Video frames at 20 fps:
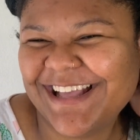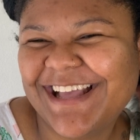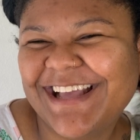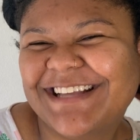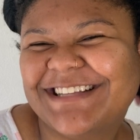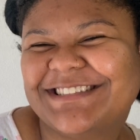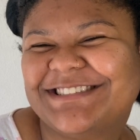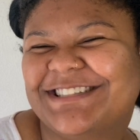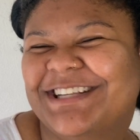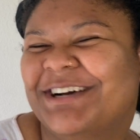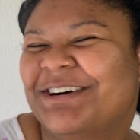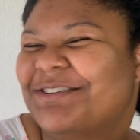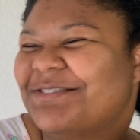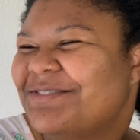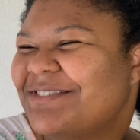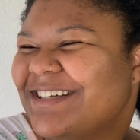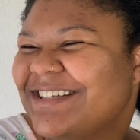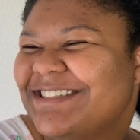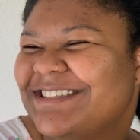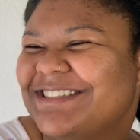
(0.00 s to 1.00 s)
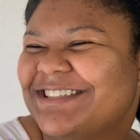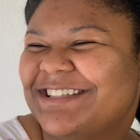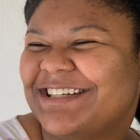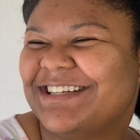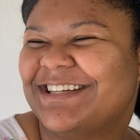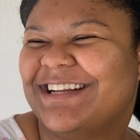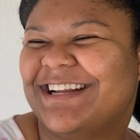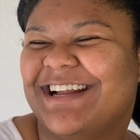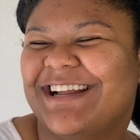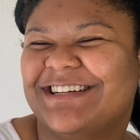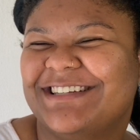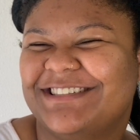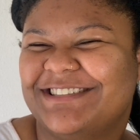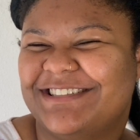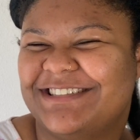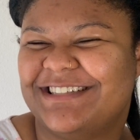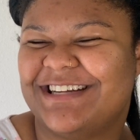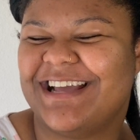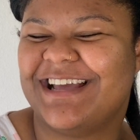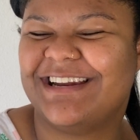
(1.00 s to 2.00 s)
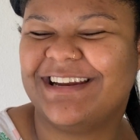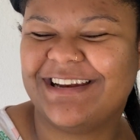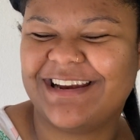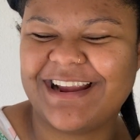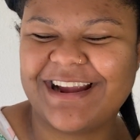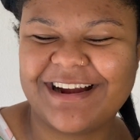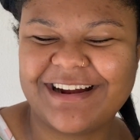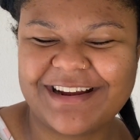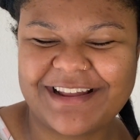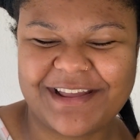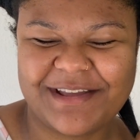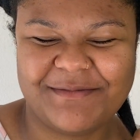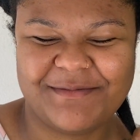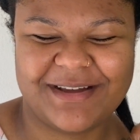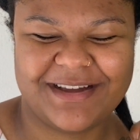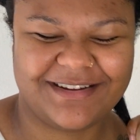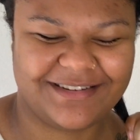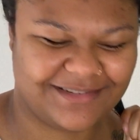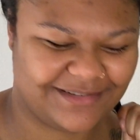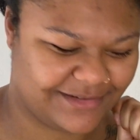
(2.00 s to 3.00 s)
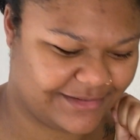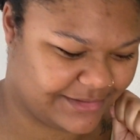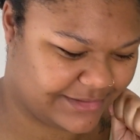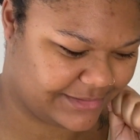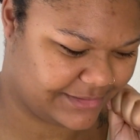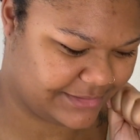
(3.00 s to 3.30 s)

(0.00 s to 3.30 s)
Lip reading: So much shedded hair came out.